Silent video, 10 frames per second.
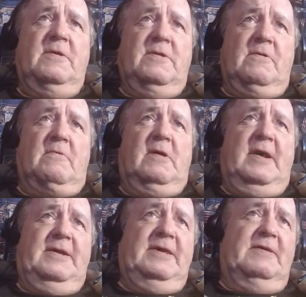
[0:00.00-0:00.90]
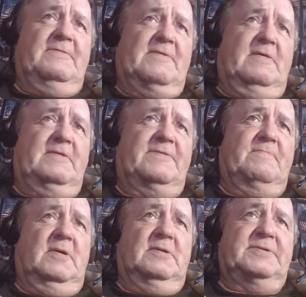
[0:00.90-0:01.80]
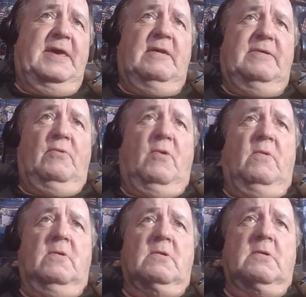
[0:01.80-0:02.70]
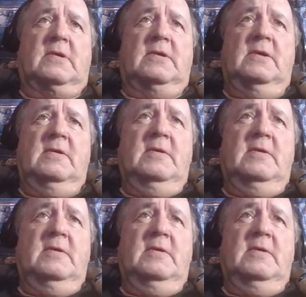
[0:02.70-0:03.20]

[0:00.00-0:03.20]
your ideas on a small town. It won't work.